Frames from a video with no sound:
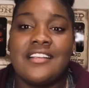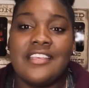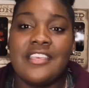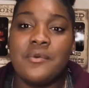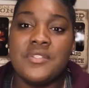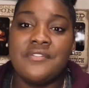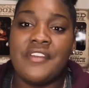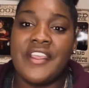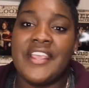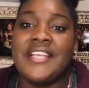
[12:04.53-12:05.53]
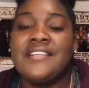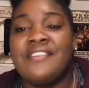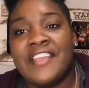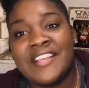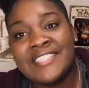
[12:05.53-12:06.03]
it was a very,
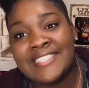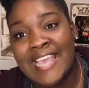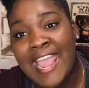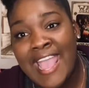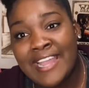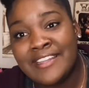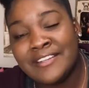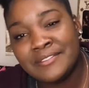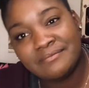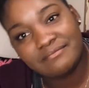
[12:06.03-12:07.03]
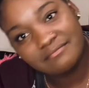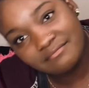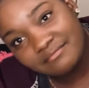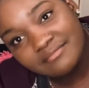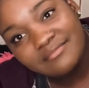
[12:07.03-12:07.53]
very sad
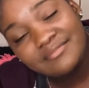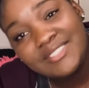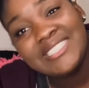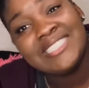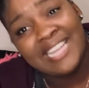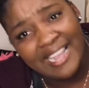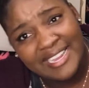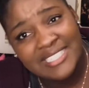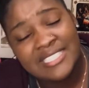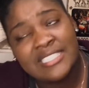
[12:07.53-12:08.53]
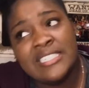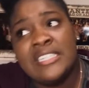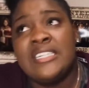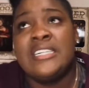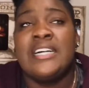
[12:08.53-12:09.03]
night.
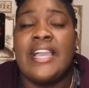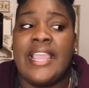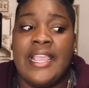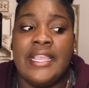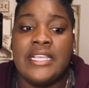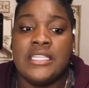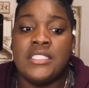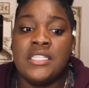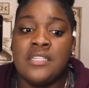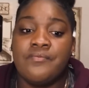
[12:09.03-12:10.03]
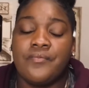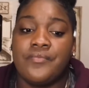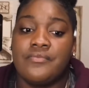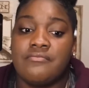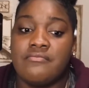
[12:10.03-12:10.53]
And
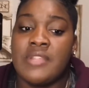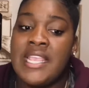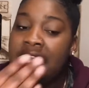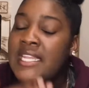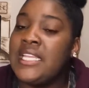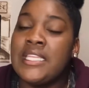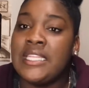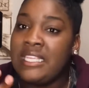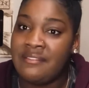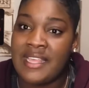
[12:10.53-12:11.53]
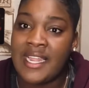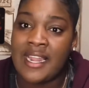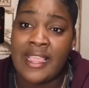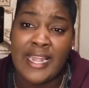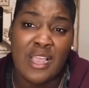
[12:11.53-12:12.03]
he didn't leave that
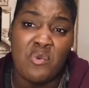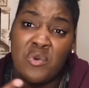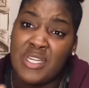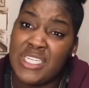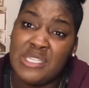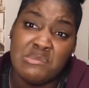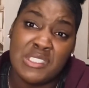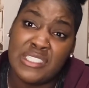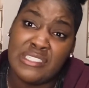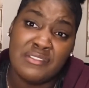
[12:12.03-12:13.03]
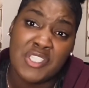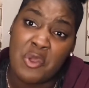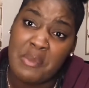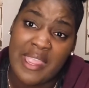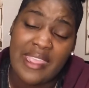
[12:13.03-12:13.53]
night. I wanted him to leave so
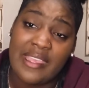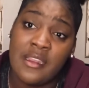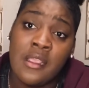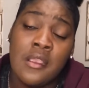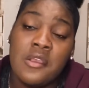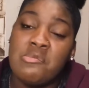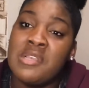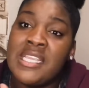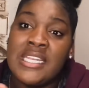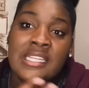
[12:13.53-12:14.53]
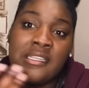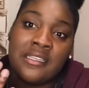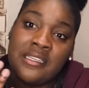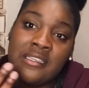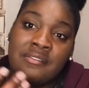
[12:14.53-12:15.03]
bad, but he didn't
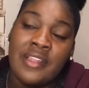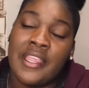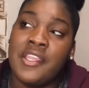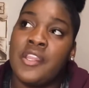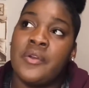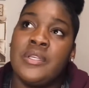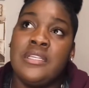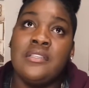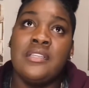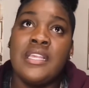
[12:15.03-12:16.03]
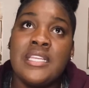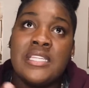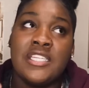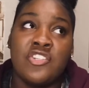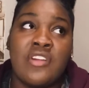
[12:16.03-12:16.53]
leave. Like, you know, he
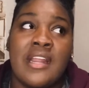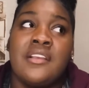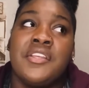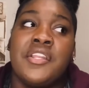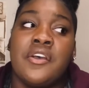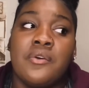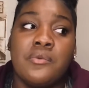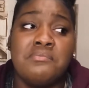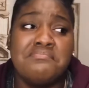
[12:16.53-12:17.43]
did try to, you know,